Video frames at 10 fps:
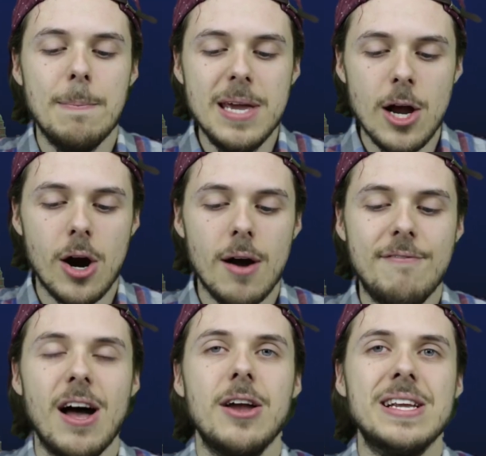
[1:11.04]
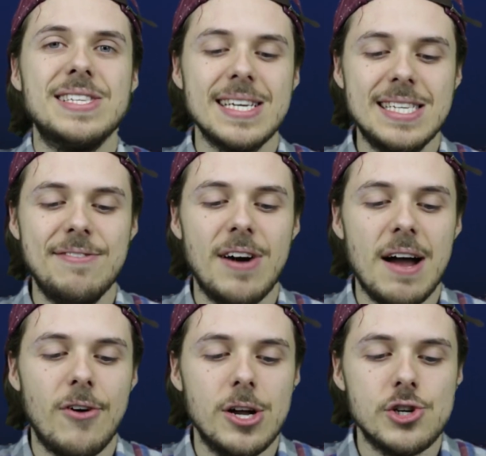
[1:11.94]
emir, valued at
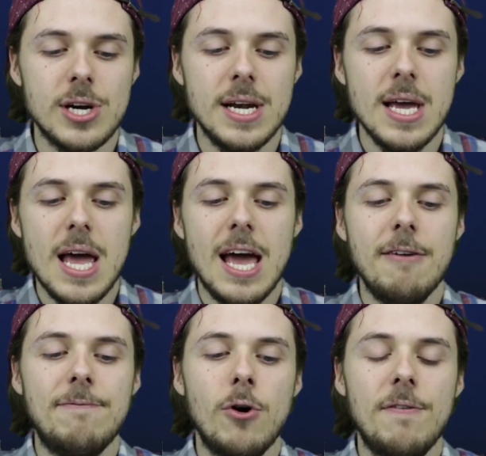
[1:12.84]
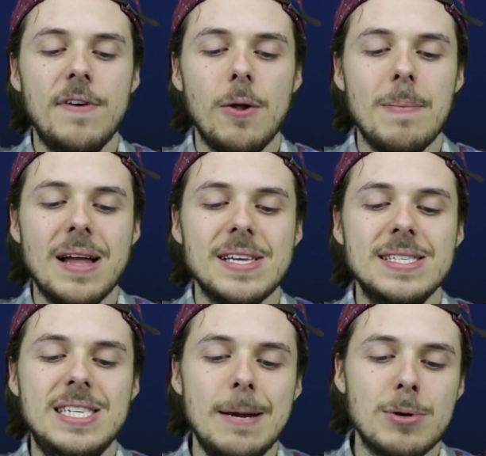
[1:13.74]
$6,500, a full felt
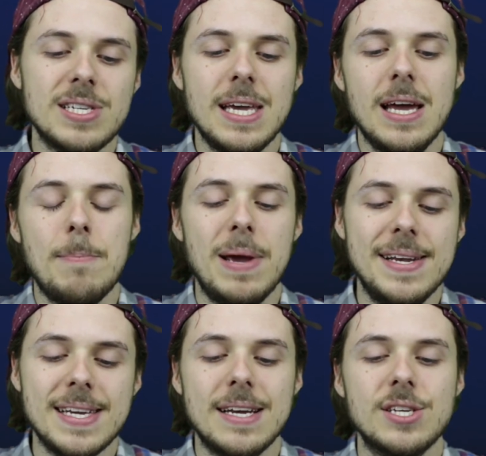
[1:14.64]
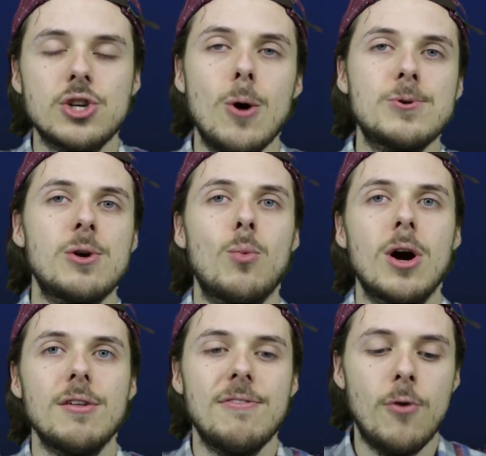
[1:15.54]
mounted zebra skin, a painting and a sculpture
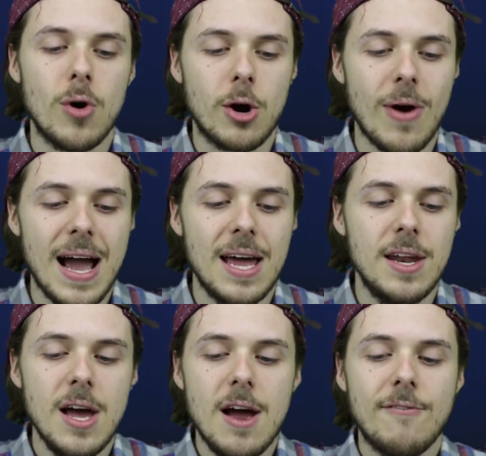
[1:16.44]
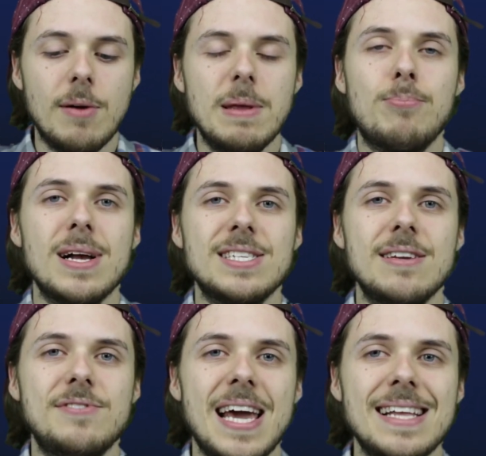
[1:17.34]
worth $4,000 from the
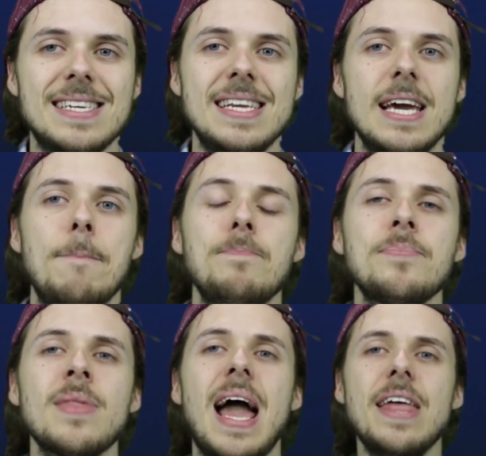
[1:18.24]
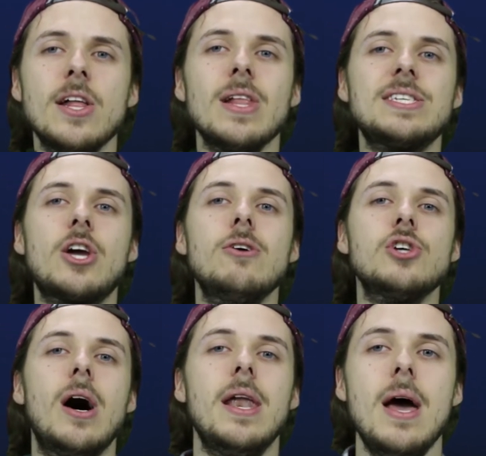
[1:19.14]
president of Tanzania, and the list
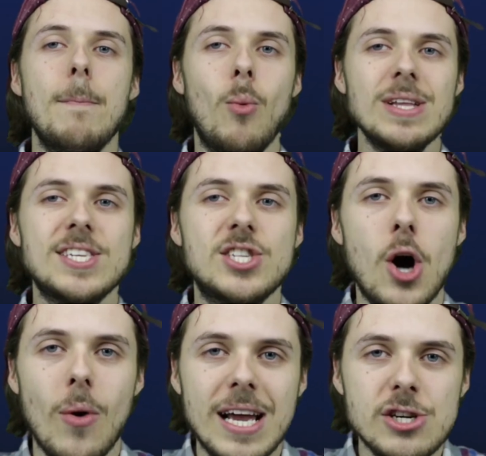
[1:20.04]
goes on. But what's so